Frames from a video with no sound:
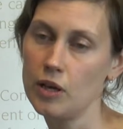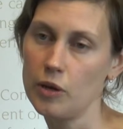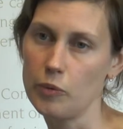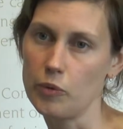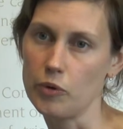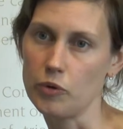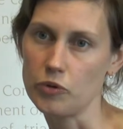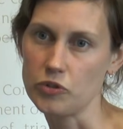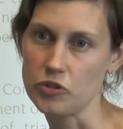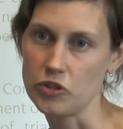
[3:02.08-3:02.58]

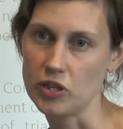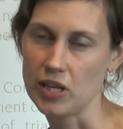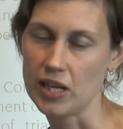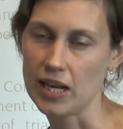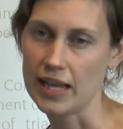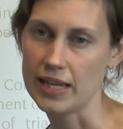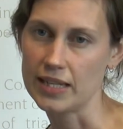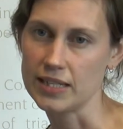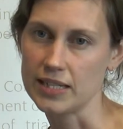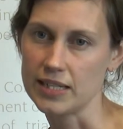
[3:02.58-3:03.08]
We're also
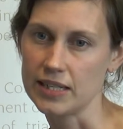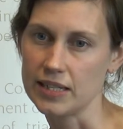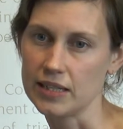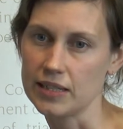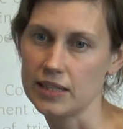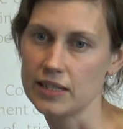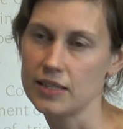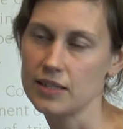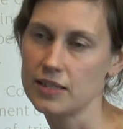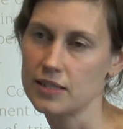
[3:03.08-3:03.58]

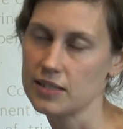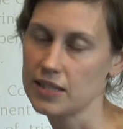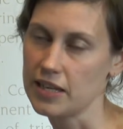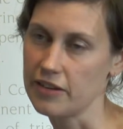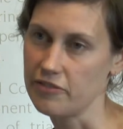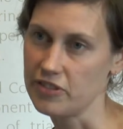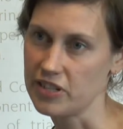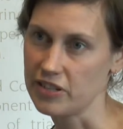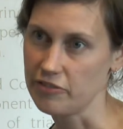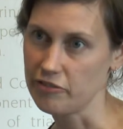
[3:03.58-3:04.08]
collecting
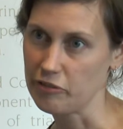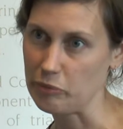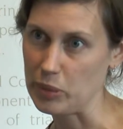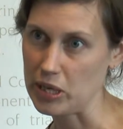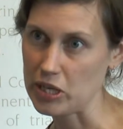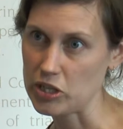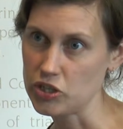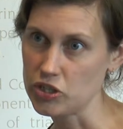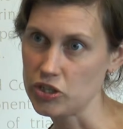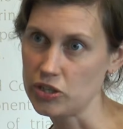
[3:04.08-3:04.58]
safety
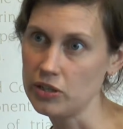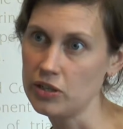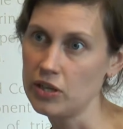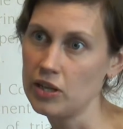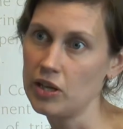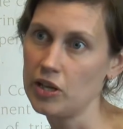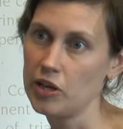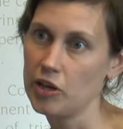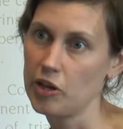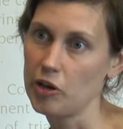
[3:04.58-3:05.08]
information
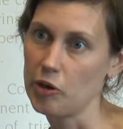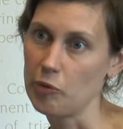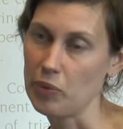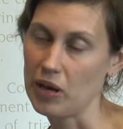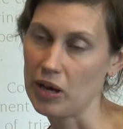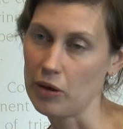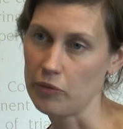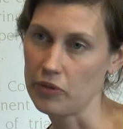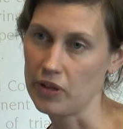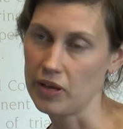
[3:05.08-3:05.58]

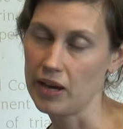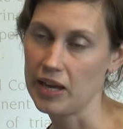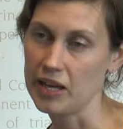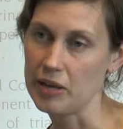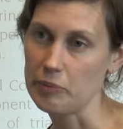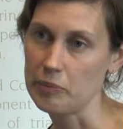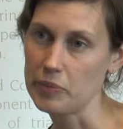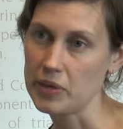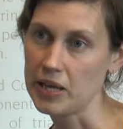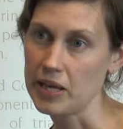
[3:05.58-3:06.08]
about the
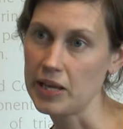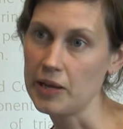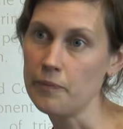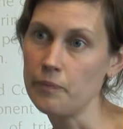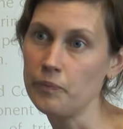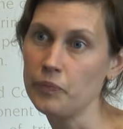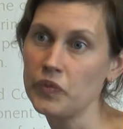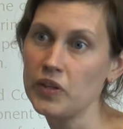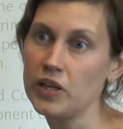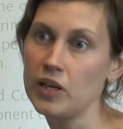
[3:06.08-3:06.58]
IMP,
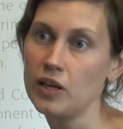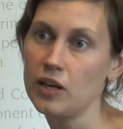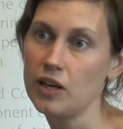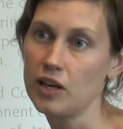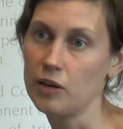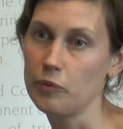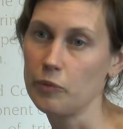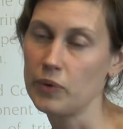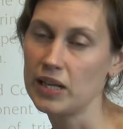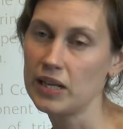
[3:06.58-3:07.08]

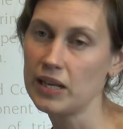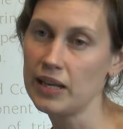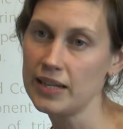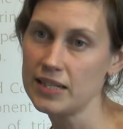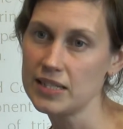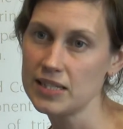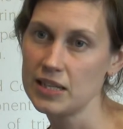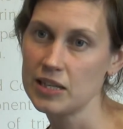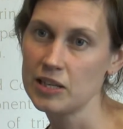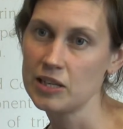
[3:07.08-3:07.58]
and we'd
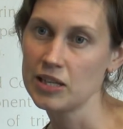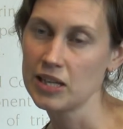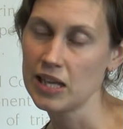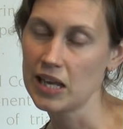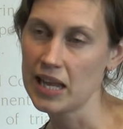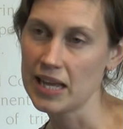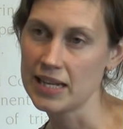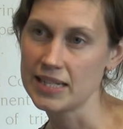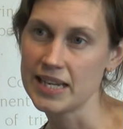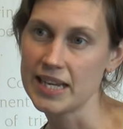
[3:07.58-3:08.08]
like to
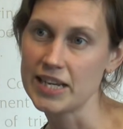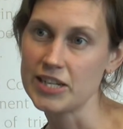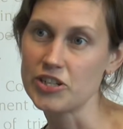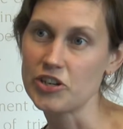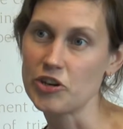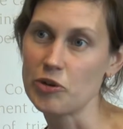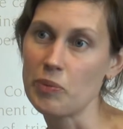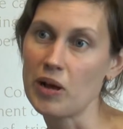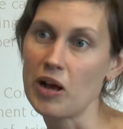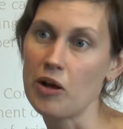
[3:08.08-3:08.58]
collect
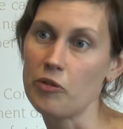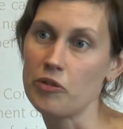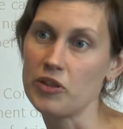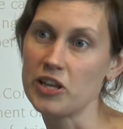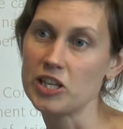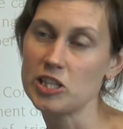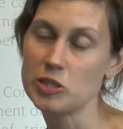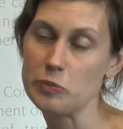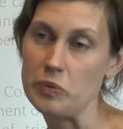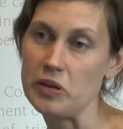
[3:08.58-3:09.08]
data about the
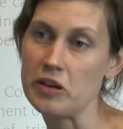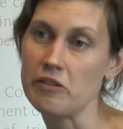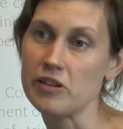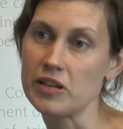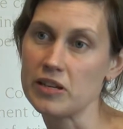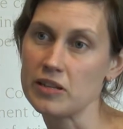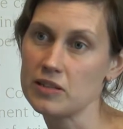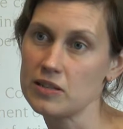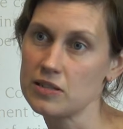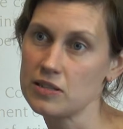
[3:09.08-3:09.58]

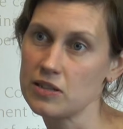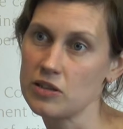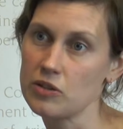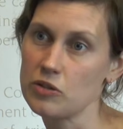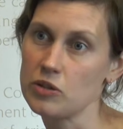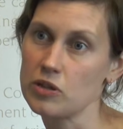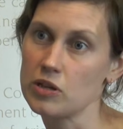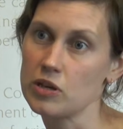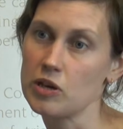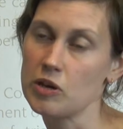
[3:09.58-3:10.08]
experience
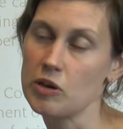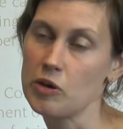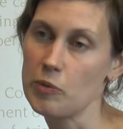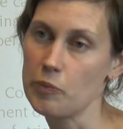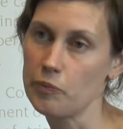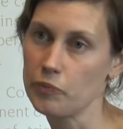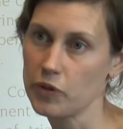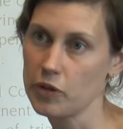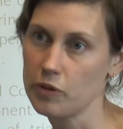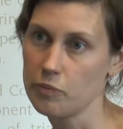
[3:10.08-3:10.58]
that the
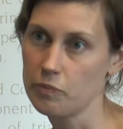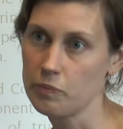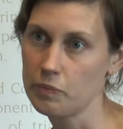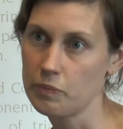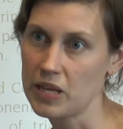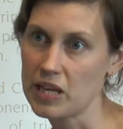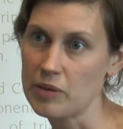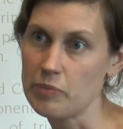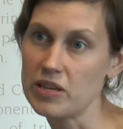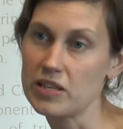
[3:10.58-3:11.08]

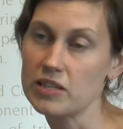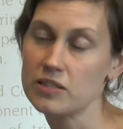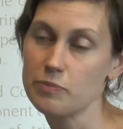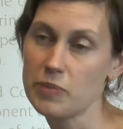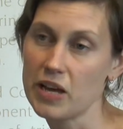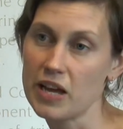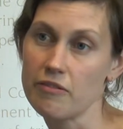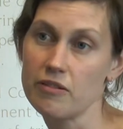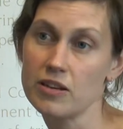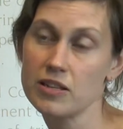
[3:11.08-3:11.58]
baby's
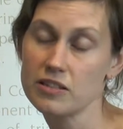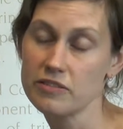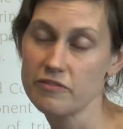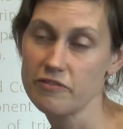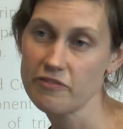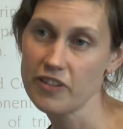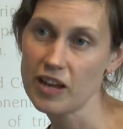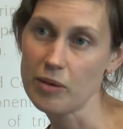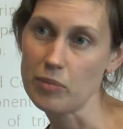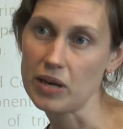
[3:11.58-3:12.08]
parents
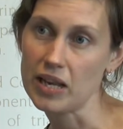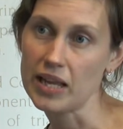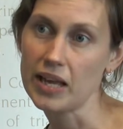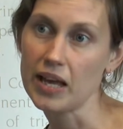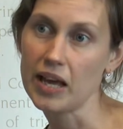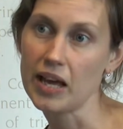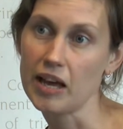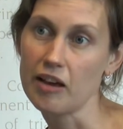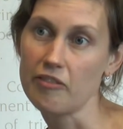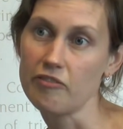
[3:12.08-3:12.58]
and
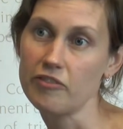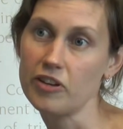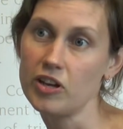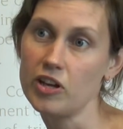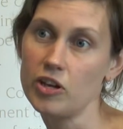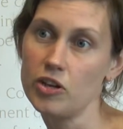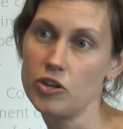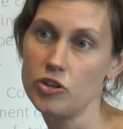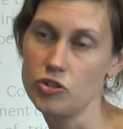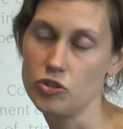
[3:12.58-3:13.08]
family have
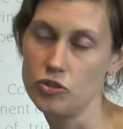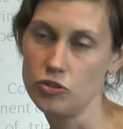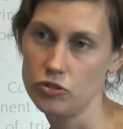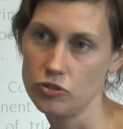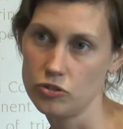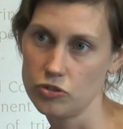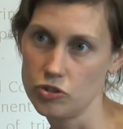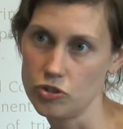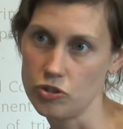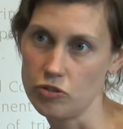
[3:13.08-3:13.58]

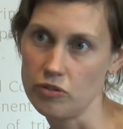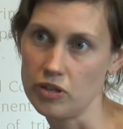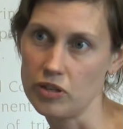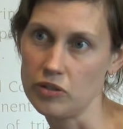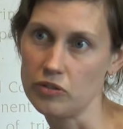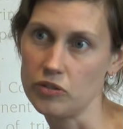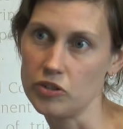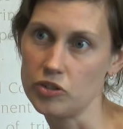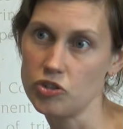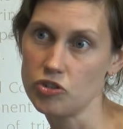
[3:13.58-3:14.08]

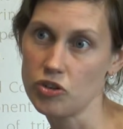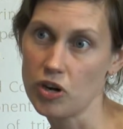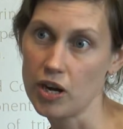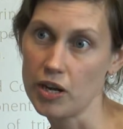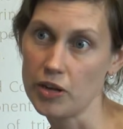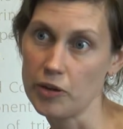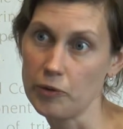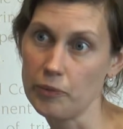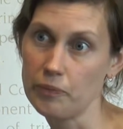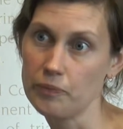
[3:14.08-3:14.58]
during the
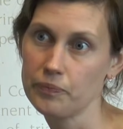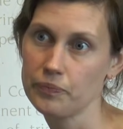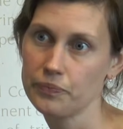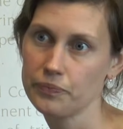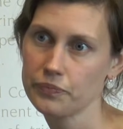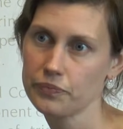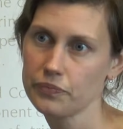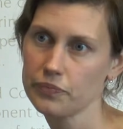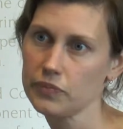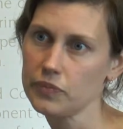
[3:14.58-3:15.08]
trial.
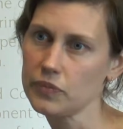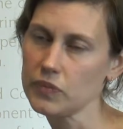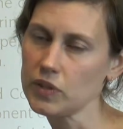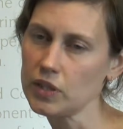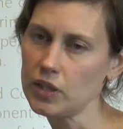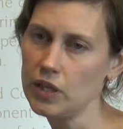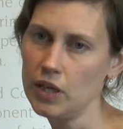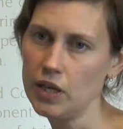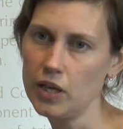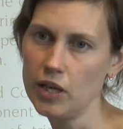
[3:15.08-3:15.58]

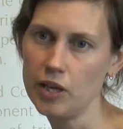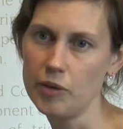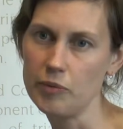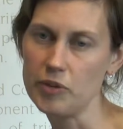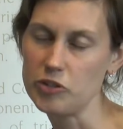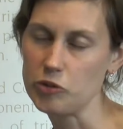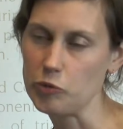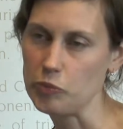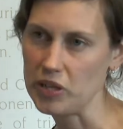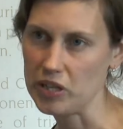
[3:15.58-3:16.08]
And
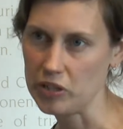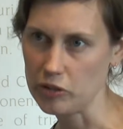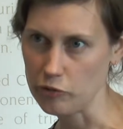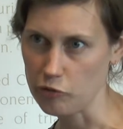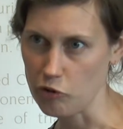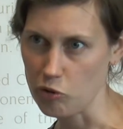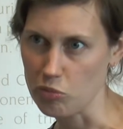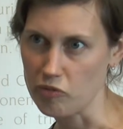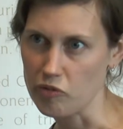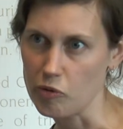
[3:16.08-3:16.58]
this will be in the
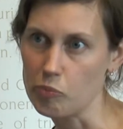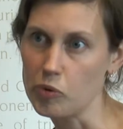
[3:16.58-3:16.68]
form of a